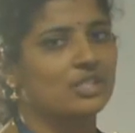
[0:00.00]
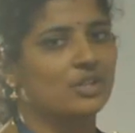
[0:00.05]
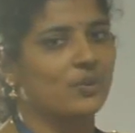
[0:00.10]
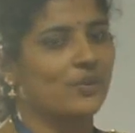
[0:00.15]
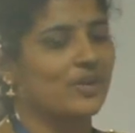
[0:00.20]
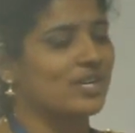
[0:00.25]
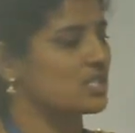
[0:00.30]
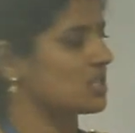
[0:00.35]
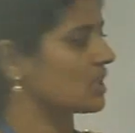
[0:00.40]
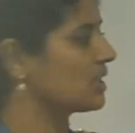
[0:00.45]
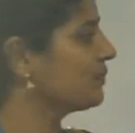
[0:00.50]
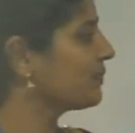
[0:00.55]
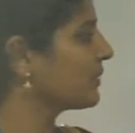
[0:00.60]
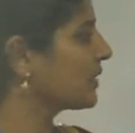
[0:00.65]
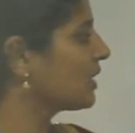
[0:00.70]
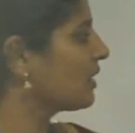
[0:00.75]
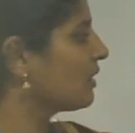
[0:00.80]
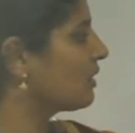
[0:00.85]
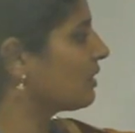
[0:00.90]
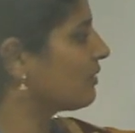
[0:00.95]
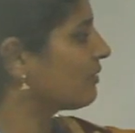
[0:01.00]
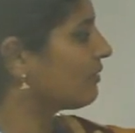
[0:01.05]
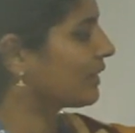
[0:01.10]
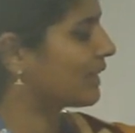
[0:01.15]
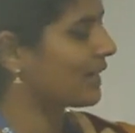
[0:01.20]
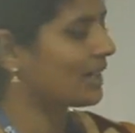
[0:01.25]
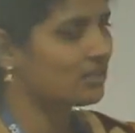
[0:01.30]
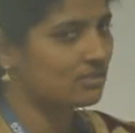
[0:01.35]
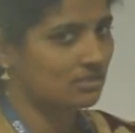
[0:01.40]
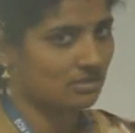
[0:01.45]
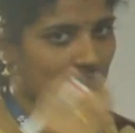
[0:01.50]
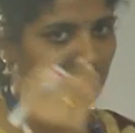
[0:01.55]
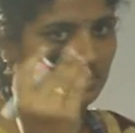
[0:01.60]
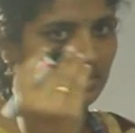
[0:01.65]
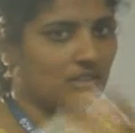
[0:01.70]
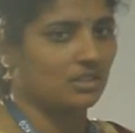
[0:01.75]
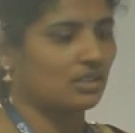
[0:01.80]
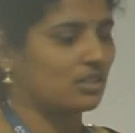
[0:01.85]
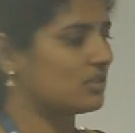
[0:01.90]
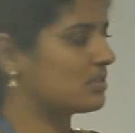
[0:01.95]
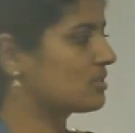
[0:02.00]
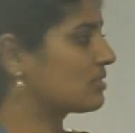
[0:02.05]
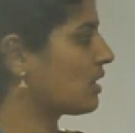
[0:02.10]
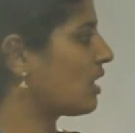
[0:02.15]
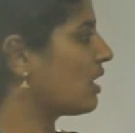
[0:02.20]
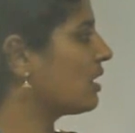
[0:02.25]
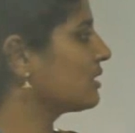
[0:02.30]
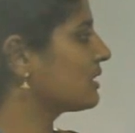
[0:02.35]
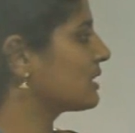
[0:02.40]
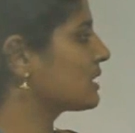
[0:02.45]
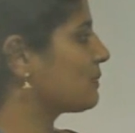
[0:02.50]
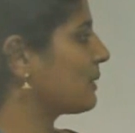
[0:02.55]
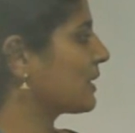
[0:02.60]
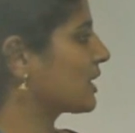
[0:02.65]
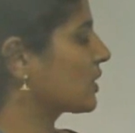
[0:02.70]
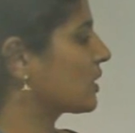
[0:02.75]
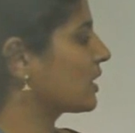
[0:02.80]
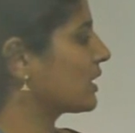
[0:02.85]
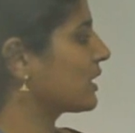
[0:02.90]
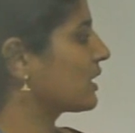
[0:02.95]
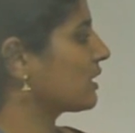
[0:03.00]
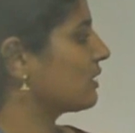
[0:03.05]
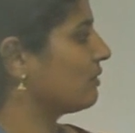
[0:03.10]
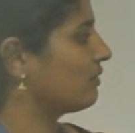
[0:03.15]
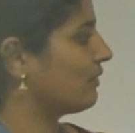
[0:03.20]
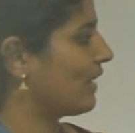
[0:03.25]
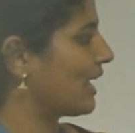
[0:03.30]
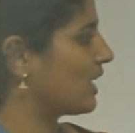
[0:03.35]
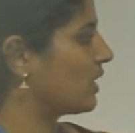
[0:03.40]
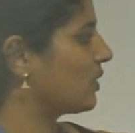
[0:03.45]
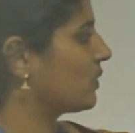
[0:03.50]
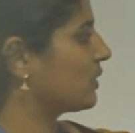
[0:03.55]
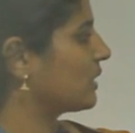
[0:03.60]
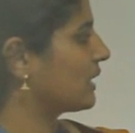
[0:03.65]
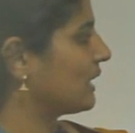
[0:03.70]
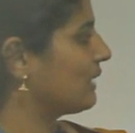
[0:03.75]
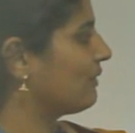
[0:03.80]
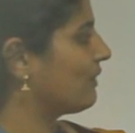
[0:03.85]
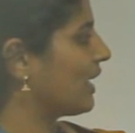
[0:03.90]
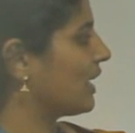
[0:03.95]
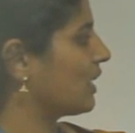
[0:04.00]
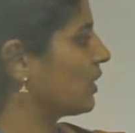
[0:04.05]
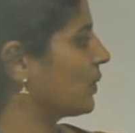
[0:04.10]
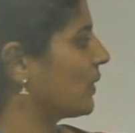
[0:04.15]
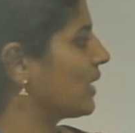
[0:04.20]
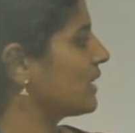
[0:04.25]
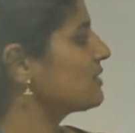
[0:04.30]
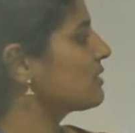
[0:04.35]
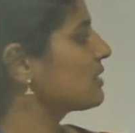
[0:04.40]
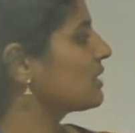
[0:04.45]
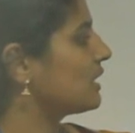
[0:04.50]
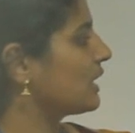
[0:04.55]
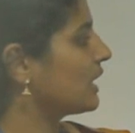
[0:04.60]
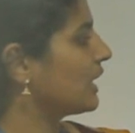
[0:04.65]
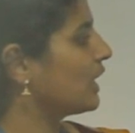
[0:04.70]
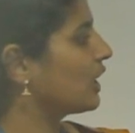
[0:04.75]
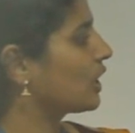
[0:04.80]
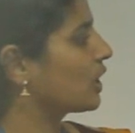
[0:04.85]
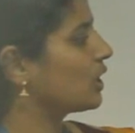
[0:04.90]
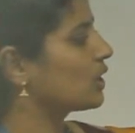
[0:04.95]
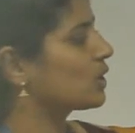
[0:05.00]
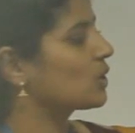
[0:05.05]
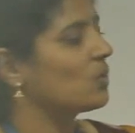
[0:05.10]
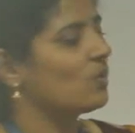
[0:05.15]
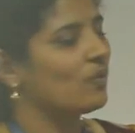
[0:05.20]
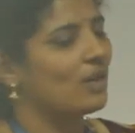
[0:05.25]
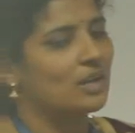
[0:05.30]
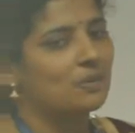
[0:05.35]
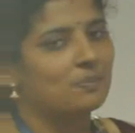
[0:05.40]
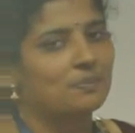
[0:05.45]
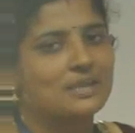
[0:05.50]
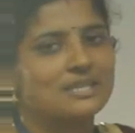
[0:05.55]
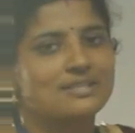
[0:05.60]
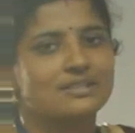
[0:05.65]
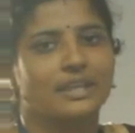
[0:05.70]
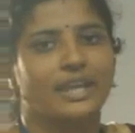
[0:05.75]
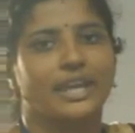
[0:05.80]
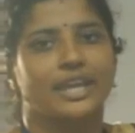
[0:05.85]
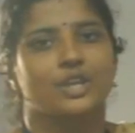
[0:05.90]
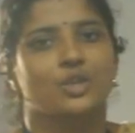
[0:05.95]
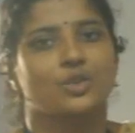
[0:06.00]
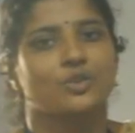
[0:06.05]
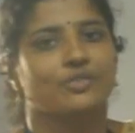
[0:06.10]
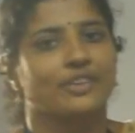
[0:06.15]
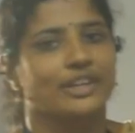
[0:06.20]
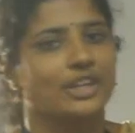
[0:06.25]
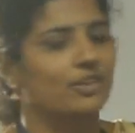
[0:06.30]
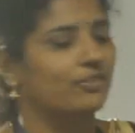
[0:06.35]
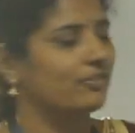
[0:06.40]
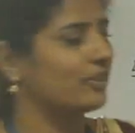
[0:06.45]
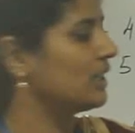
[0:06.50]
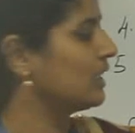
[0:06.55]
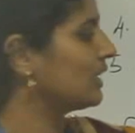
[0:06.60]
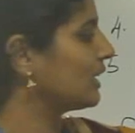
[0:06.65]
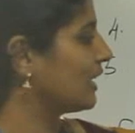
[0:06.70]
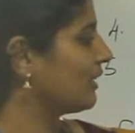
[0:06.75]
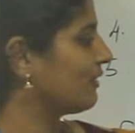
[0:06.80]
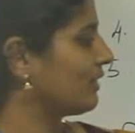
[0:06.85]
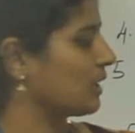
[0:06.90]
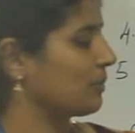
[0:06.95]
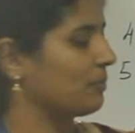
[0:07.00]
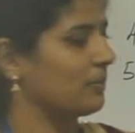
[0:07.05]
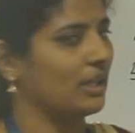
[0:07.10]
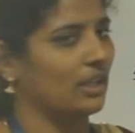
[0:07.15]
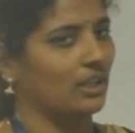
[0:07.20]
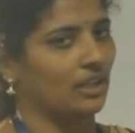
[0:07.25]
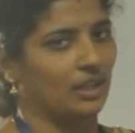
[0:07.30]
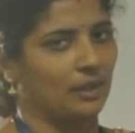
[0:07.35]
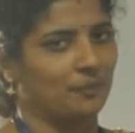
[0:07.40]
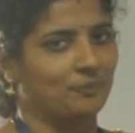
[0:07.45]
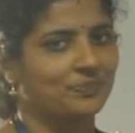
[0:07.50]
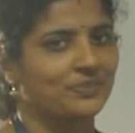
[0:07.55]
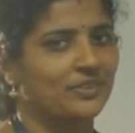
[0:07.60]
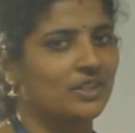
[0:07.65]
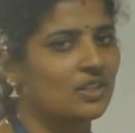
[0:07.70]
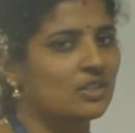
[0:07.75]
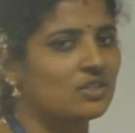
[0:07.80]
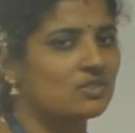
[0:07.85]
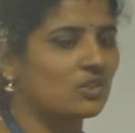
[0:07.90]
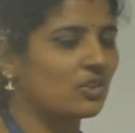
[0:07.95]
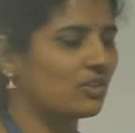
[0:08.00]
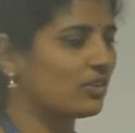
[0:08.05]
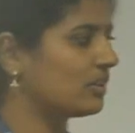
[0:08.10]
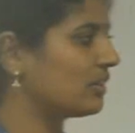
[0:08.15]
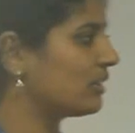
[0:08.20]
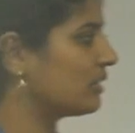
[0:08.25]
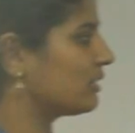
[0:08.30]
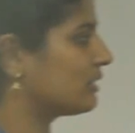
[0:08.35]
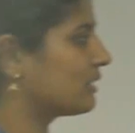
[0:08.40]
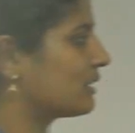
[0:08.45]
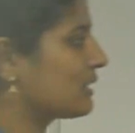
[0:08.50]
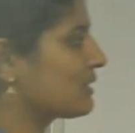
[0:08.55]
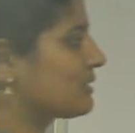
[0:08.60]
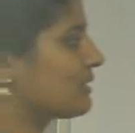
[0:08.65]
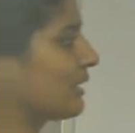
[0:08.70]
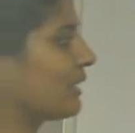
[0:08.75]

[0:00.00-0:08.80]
equation, we can solve this particular value, D value, as D equal to 1 plus k into phi of n divided by E. So this